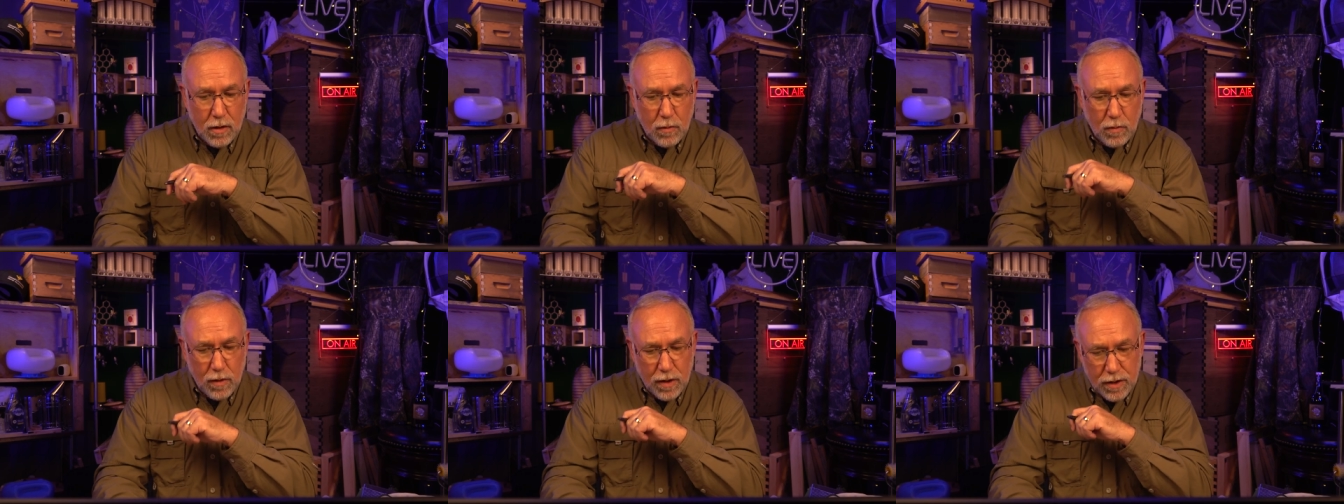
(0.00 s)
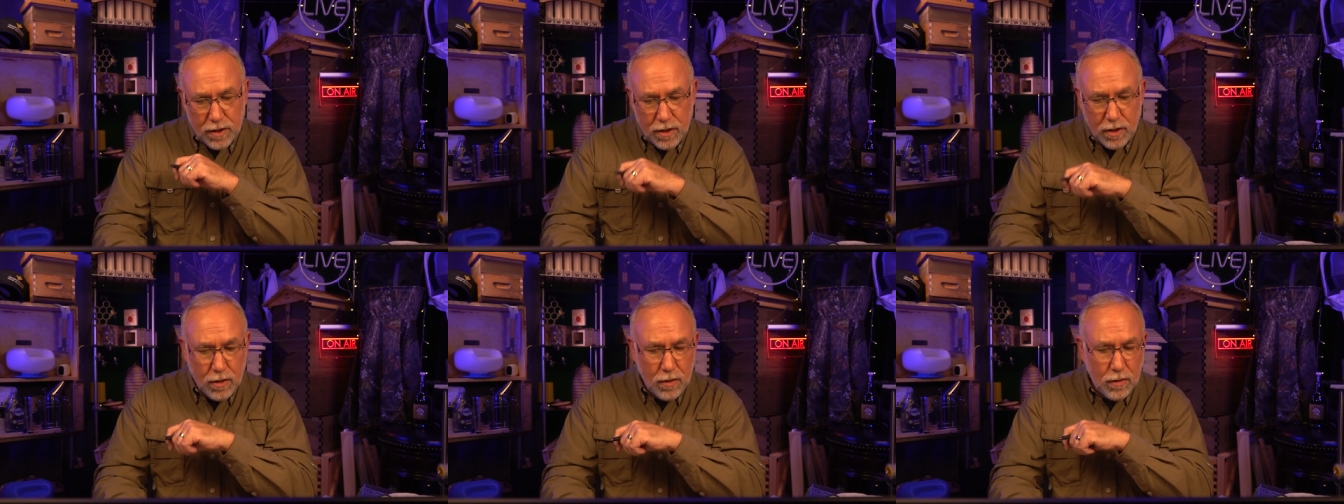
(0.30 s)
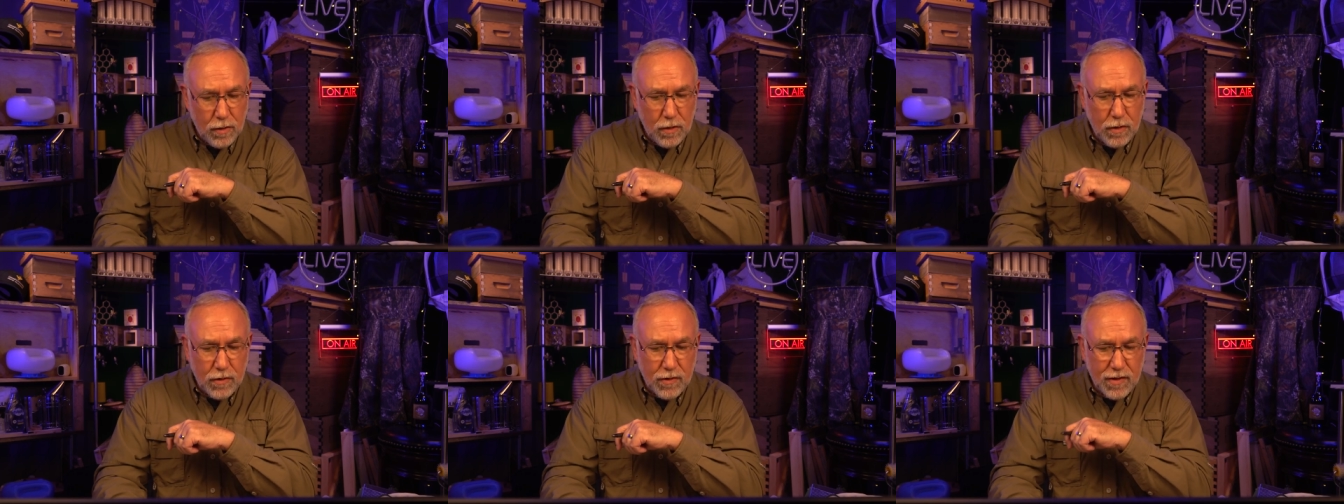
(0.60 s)
Weren't the
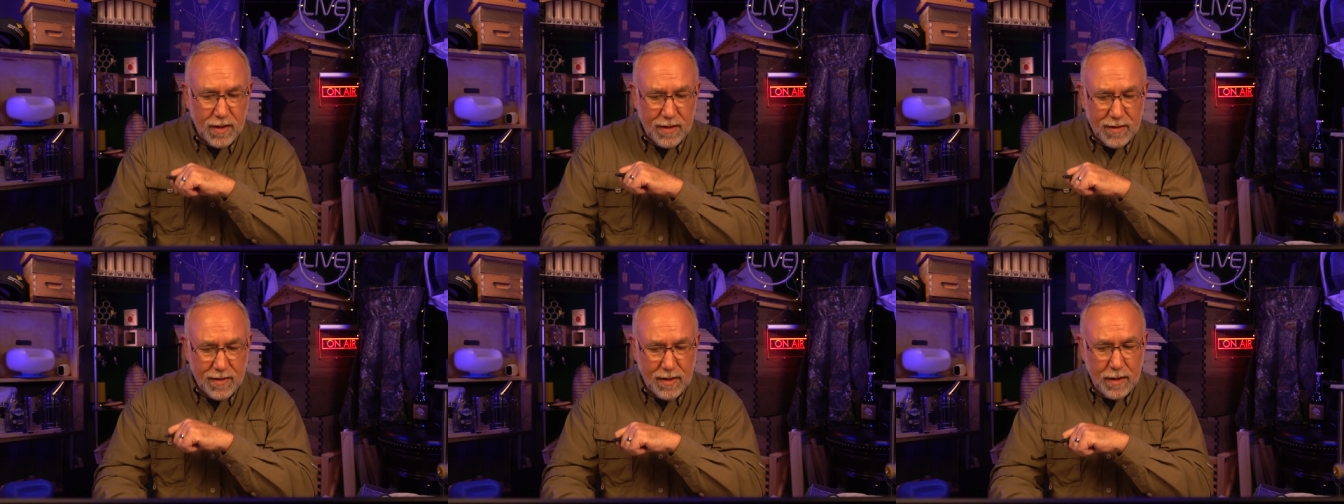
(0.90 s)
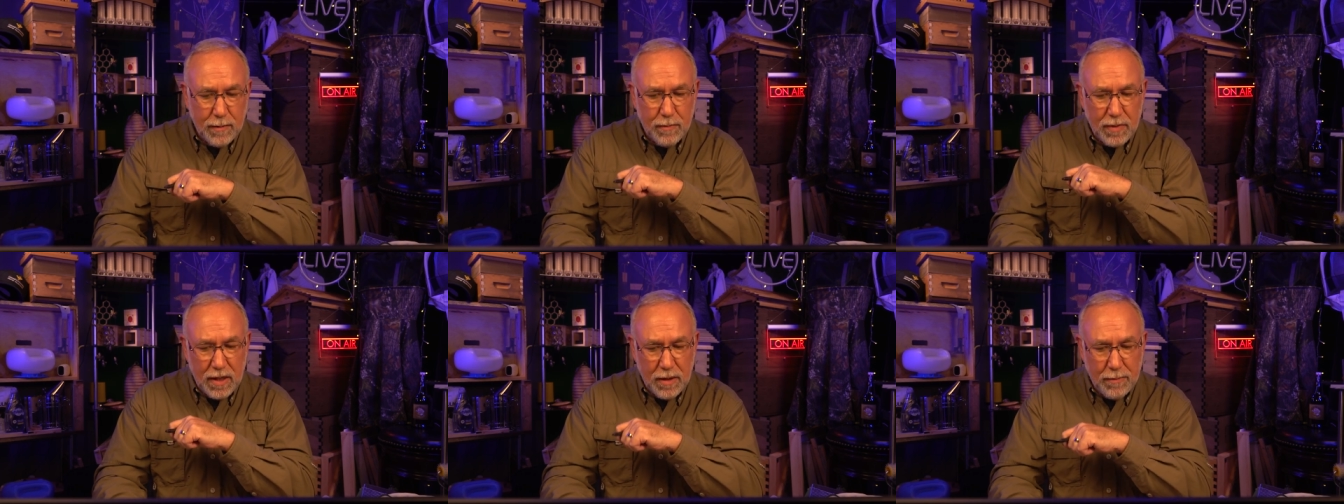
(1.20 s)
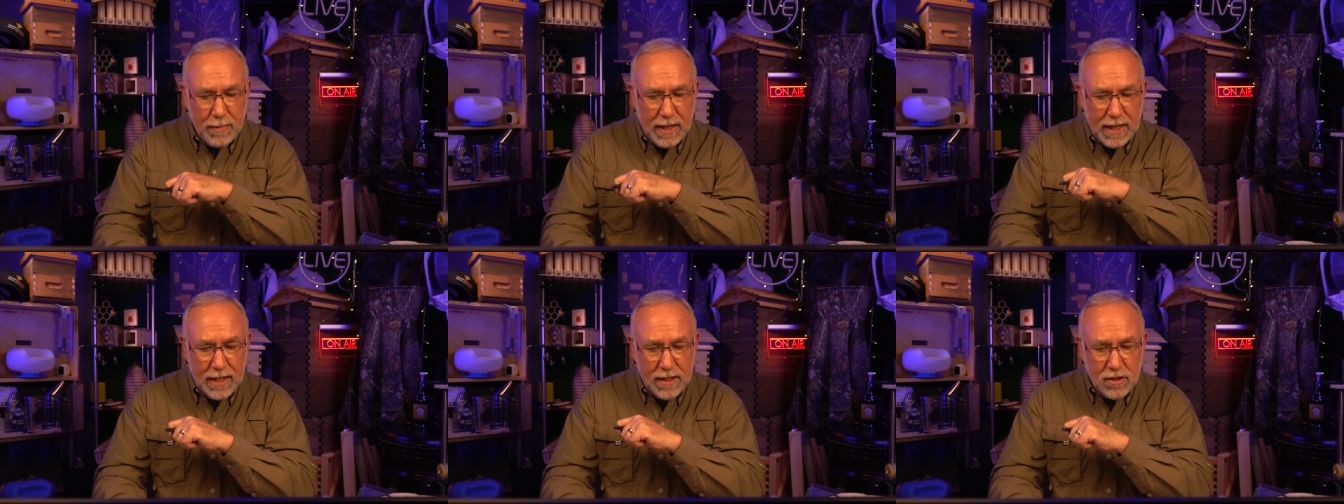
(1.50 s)
holes simply
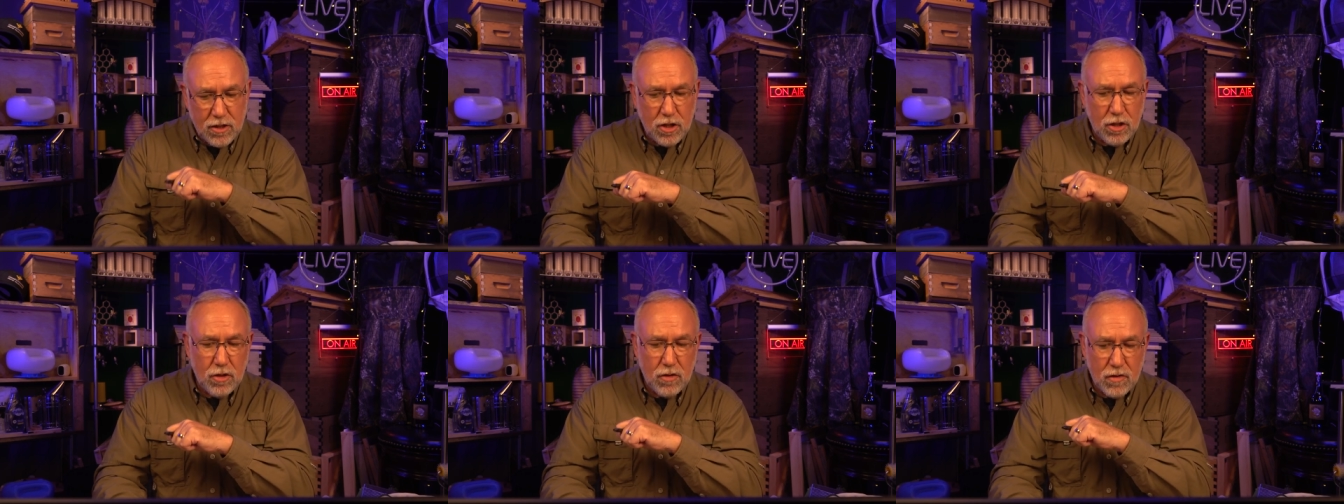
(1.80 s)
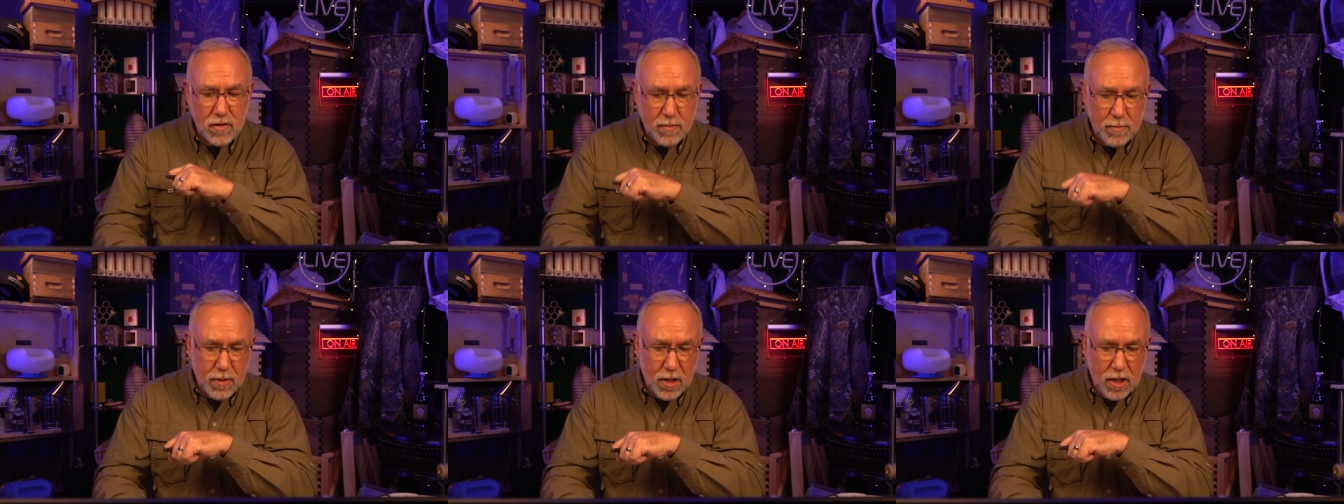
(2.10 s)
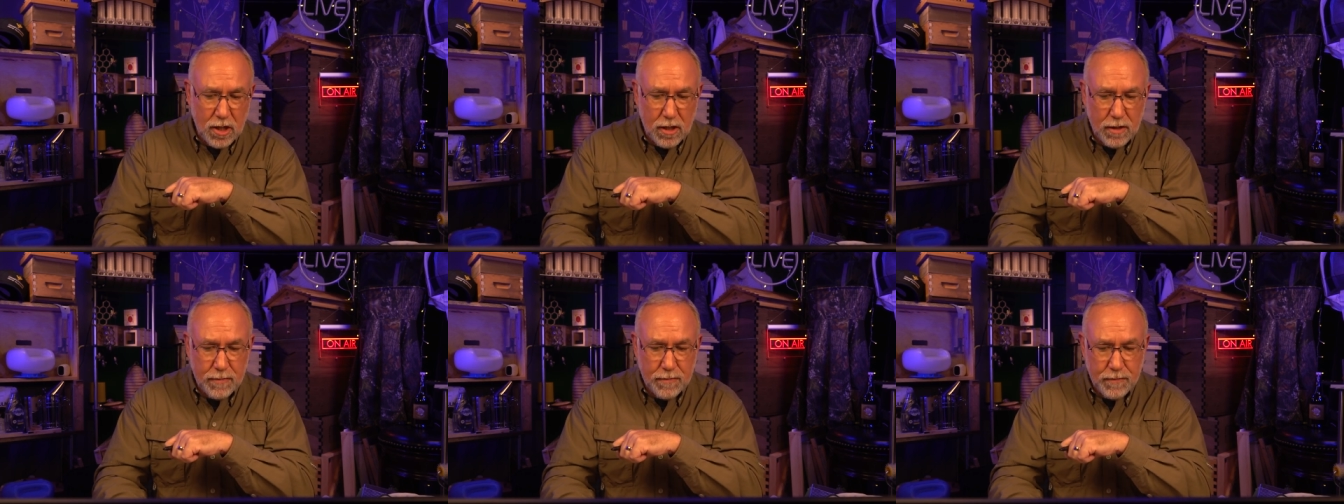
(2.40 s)
made too
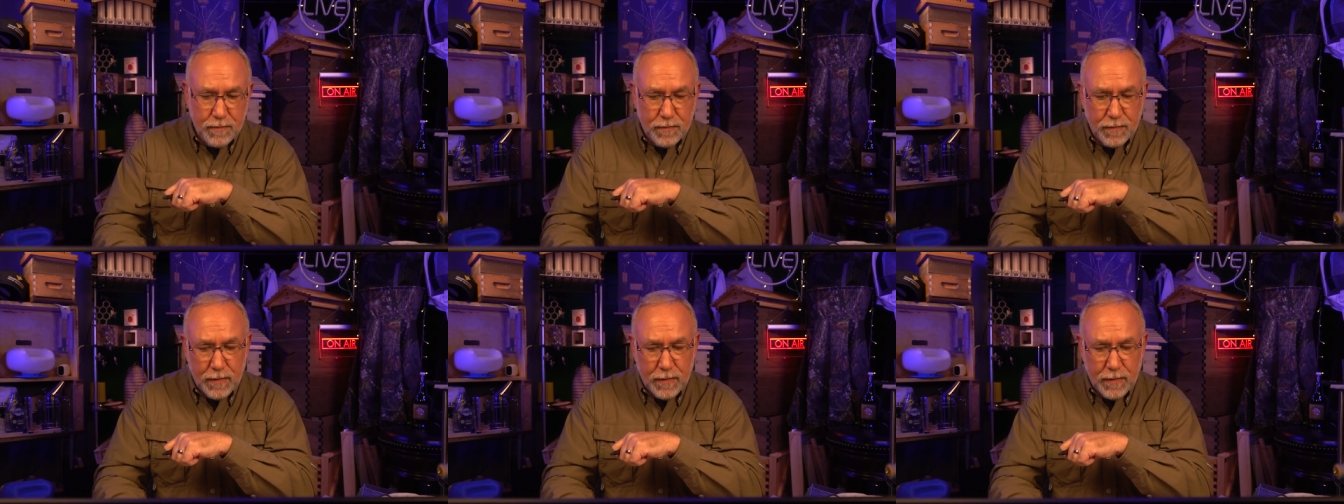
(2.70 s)
small?